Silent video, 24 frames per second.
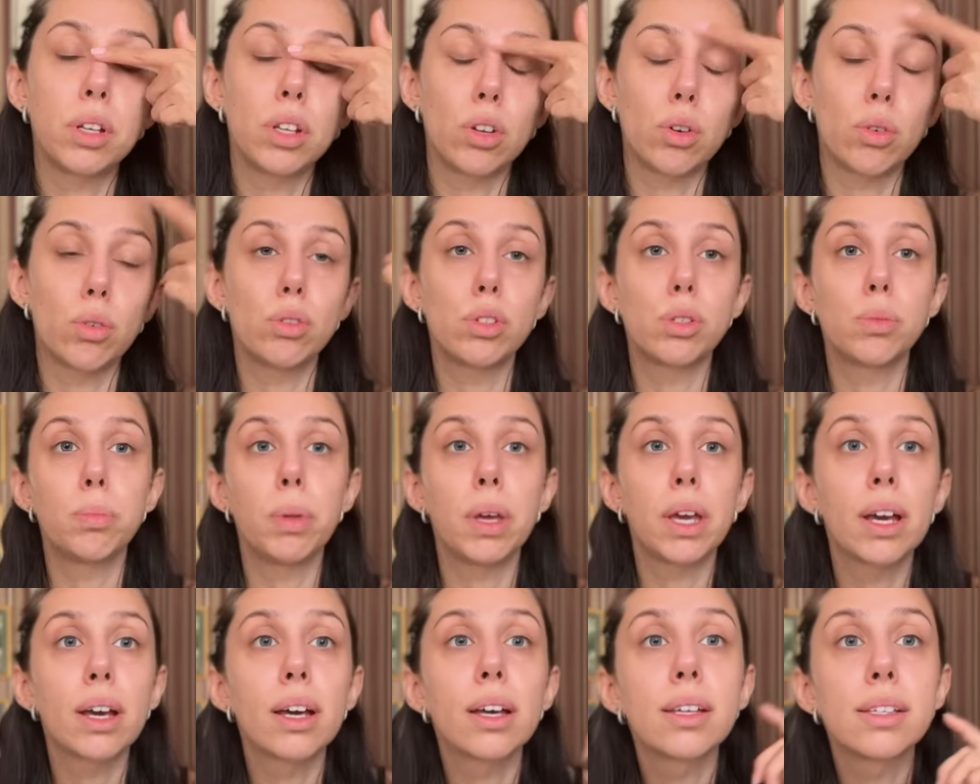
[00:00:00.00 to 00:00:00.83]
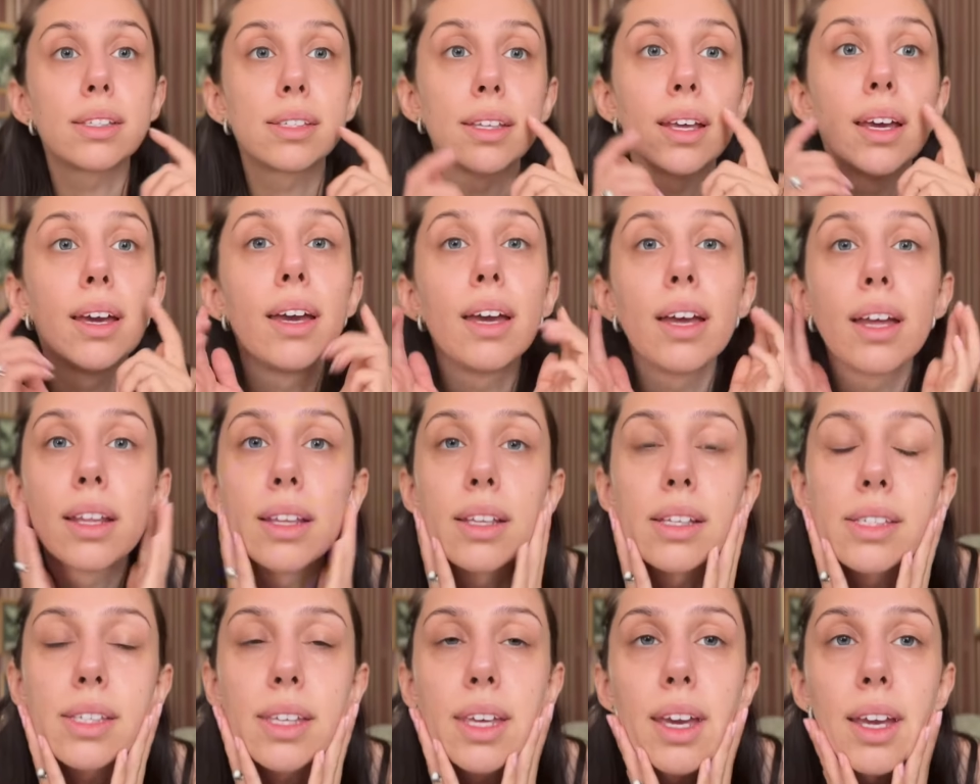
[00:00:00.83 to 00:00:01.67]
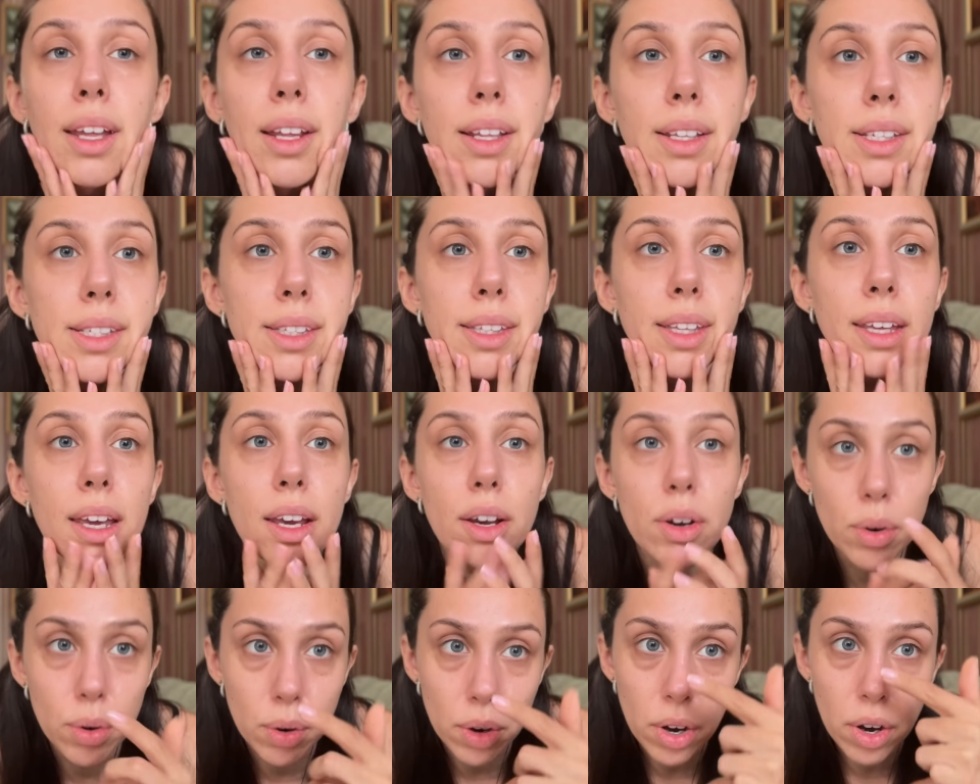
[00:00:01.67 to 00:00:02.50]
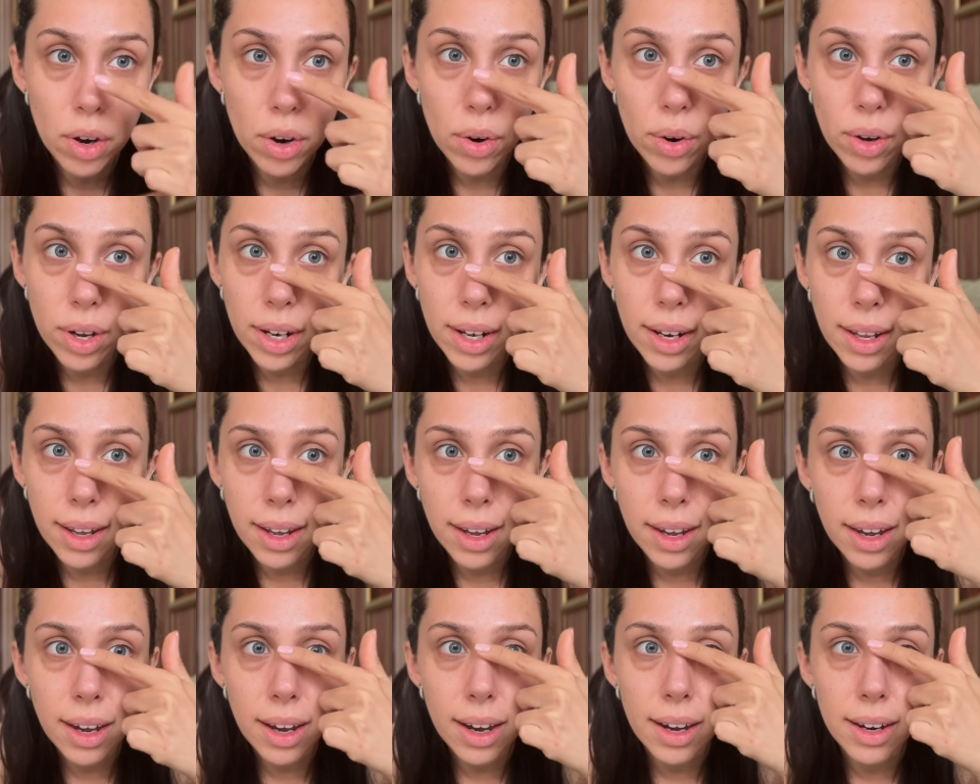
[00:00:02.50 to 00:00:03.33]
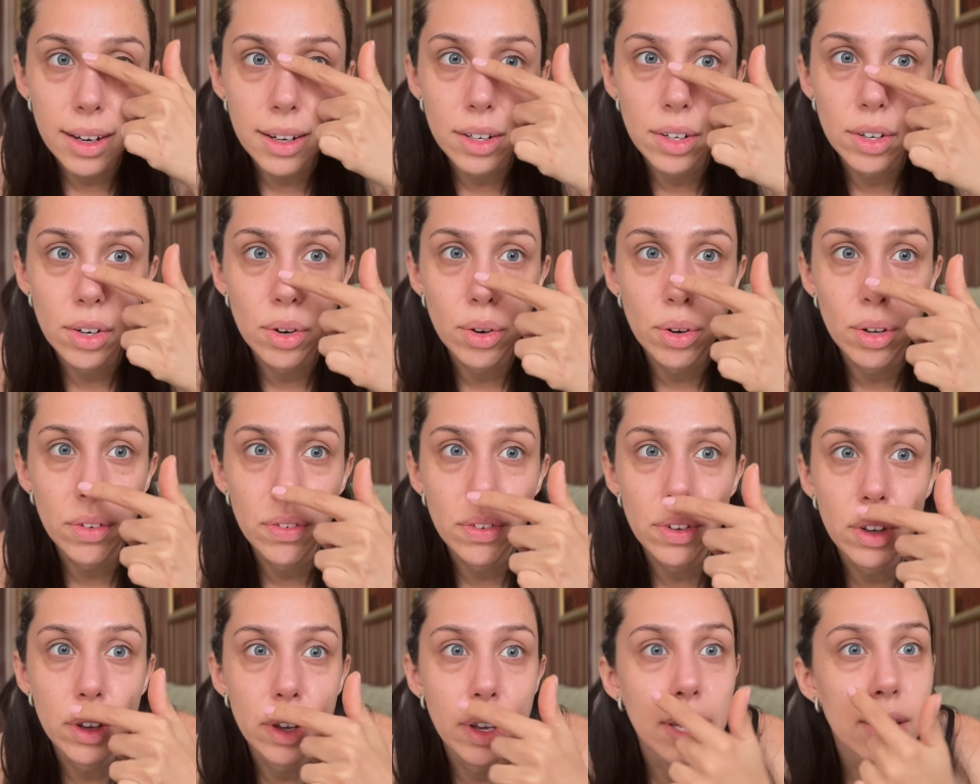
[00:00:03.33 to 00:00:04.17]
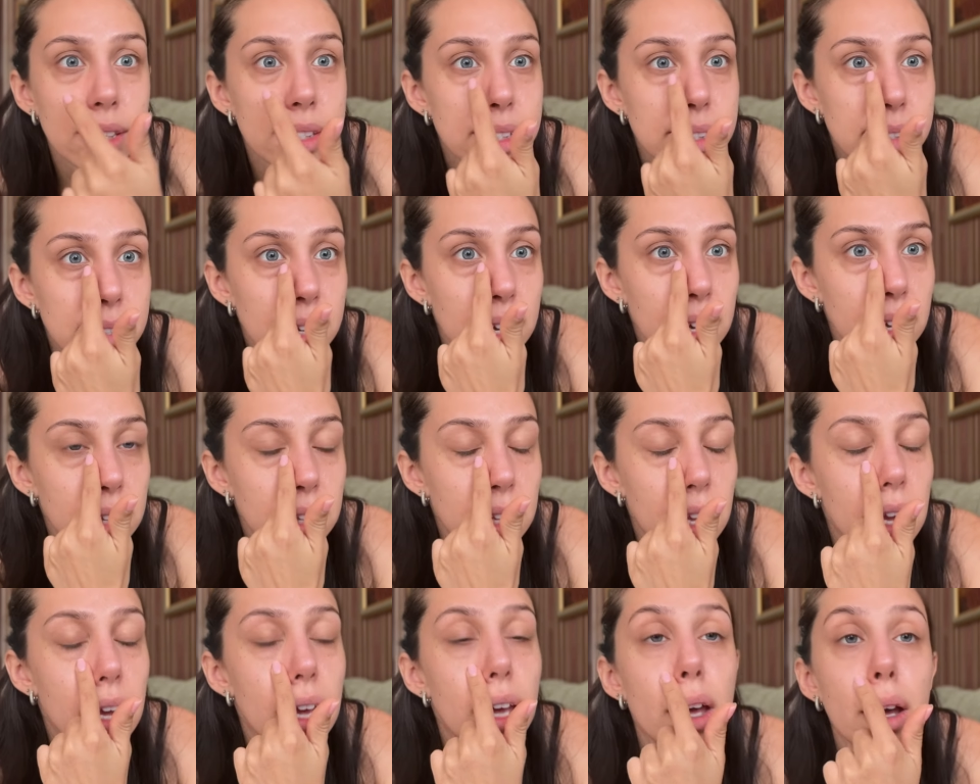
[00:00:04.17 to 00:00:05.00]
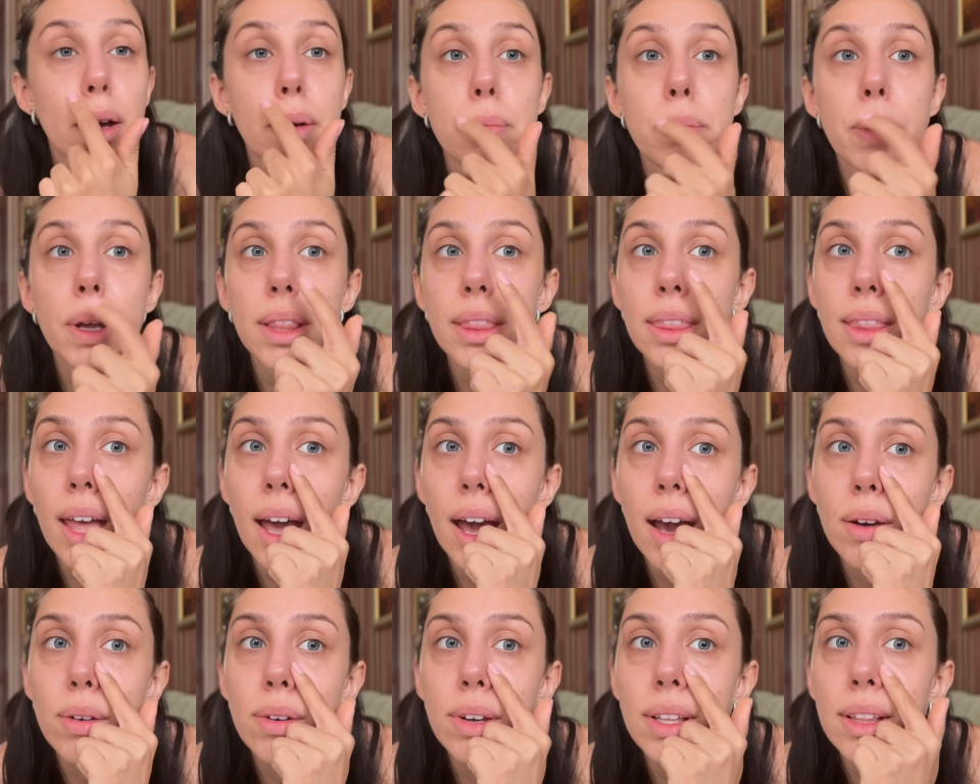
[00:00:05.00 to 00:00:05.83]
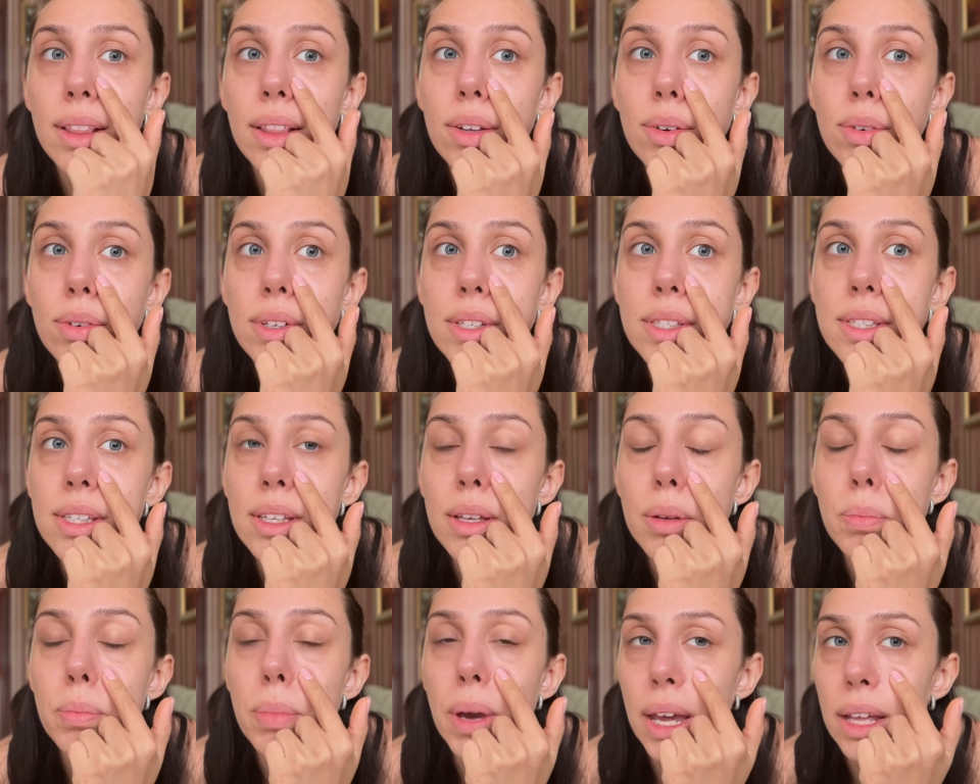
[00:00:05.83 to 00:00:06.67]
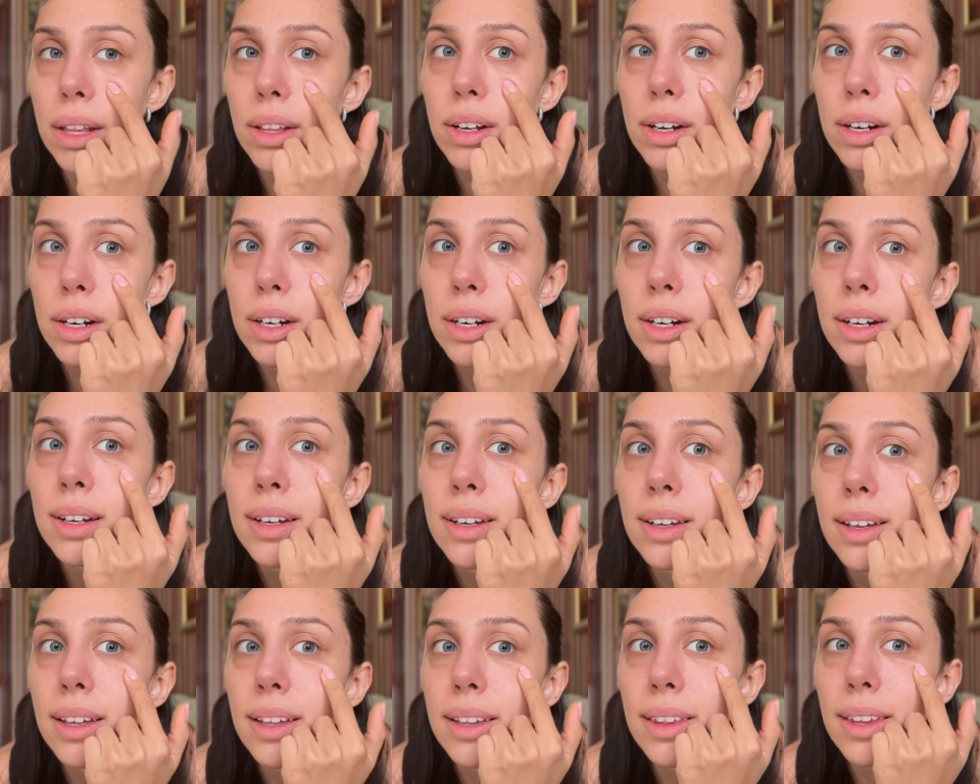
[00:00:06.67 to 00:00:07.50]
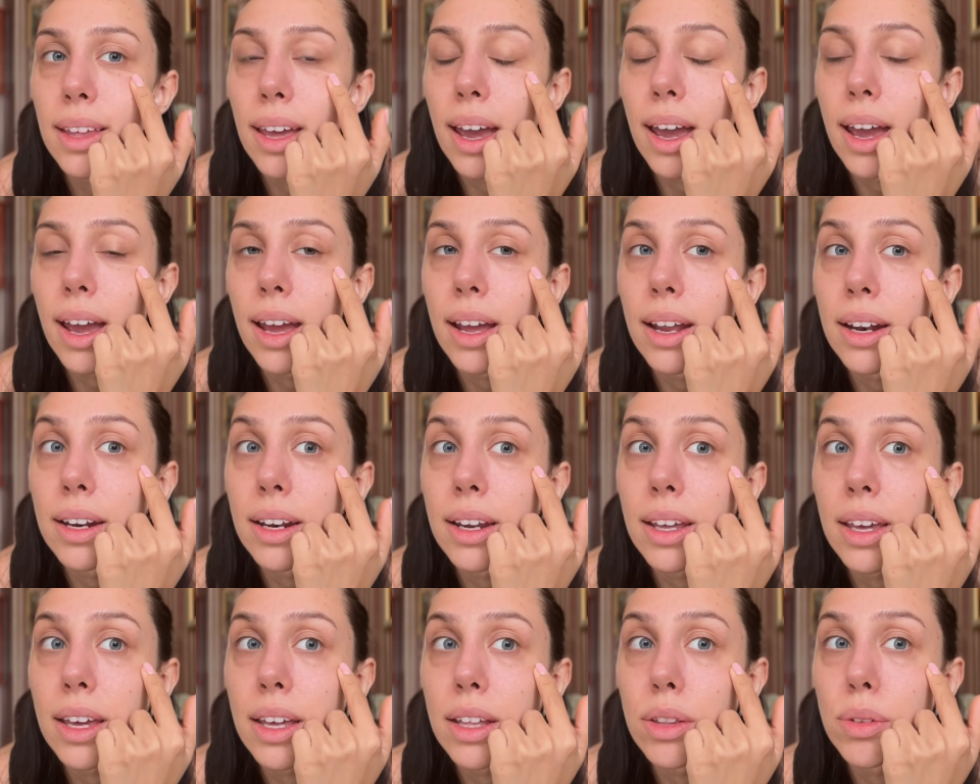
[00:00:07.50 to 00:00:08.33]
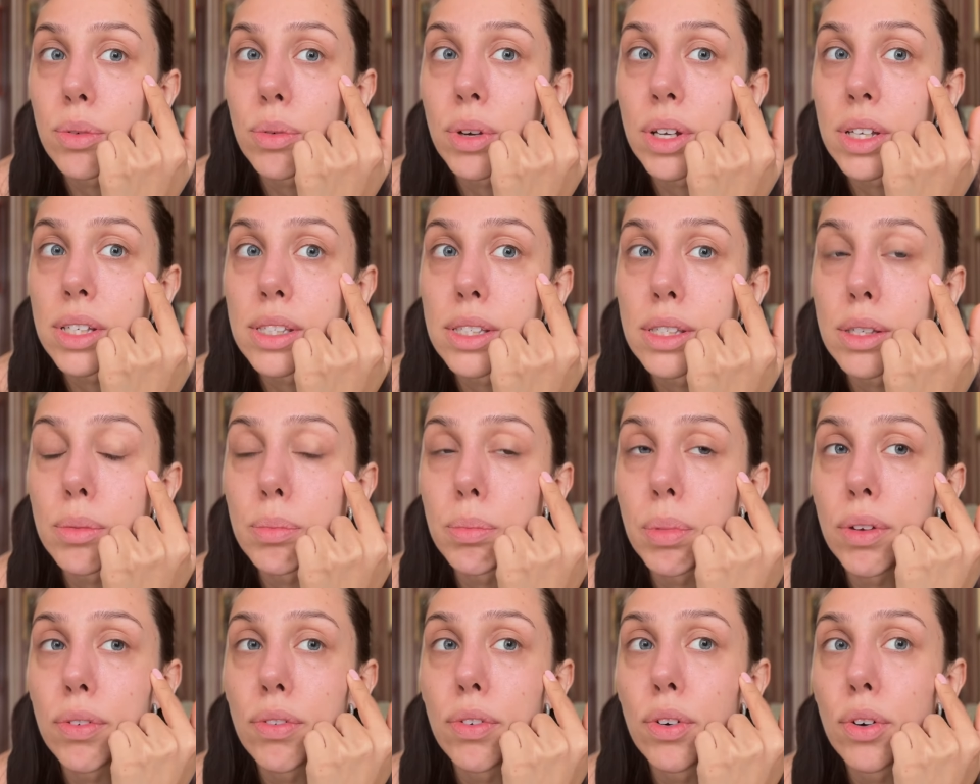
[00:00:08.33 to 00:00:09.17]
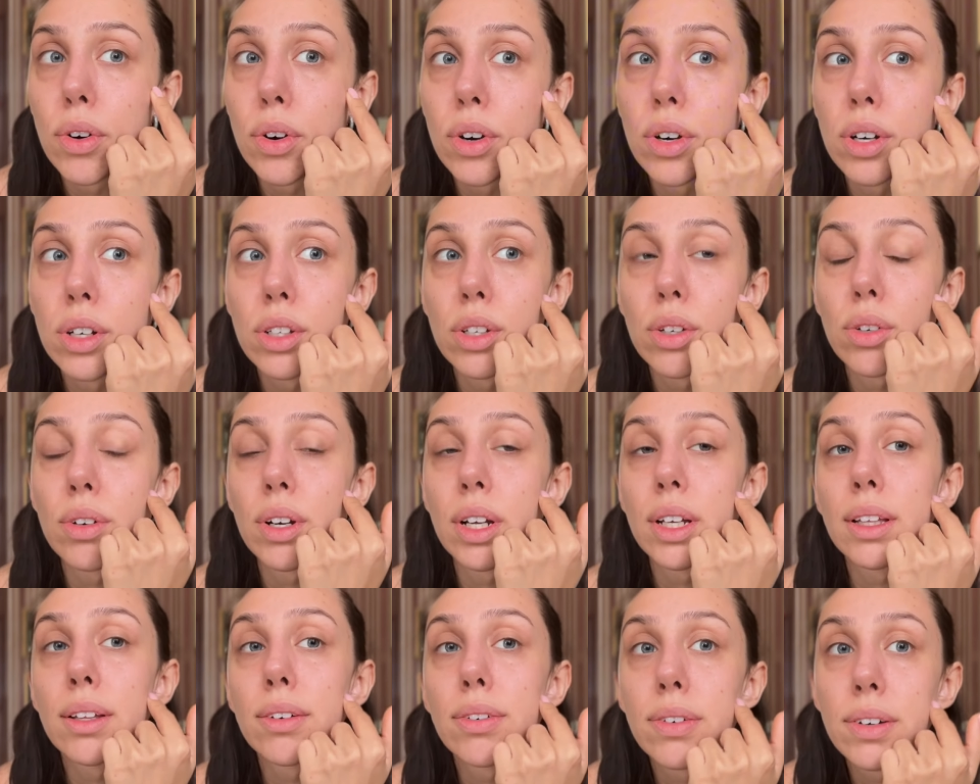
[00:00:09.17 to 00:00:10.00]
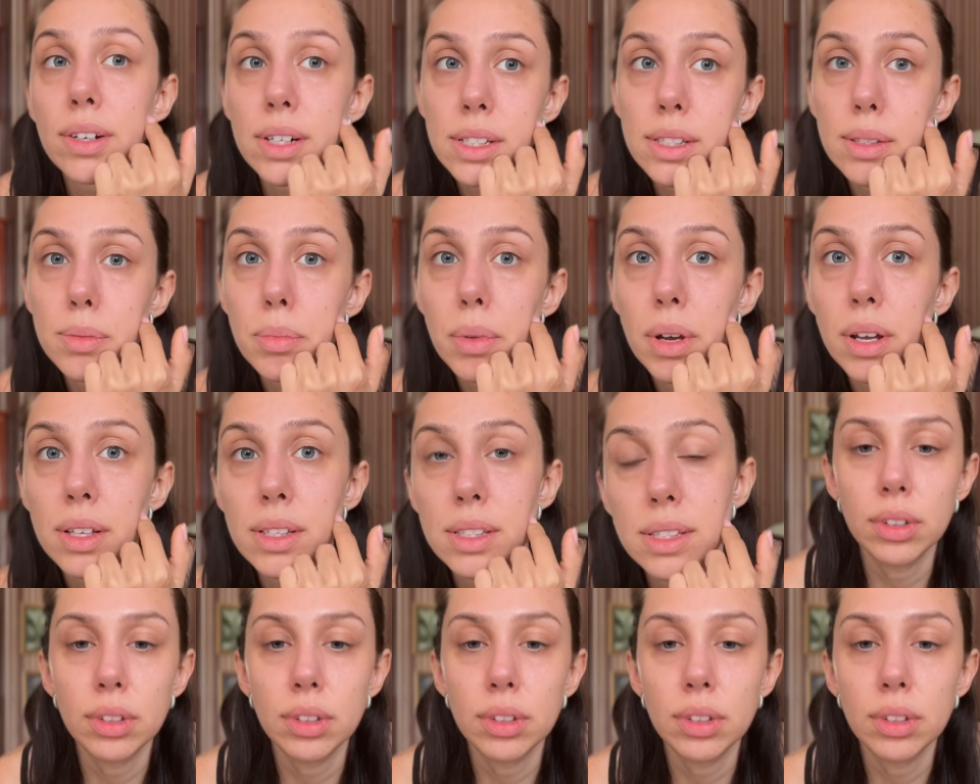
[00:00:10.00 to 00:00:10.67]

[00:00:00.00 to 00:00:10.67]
nose, because the skin is still oily. I don't know if you can see it, but now it looks better than it was before during the first month.